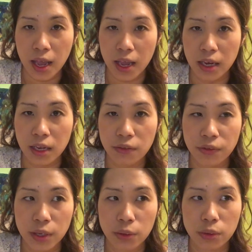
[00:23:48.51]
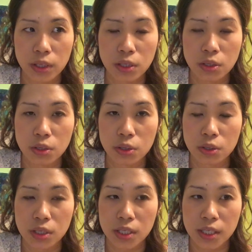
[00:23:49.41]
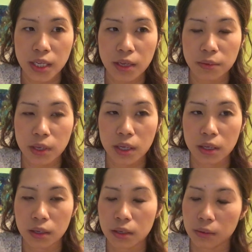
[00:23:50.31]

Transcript: And if you were to see it,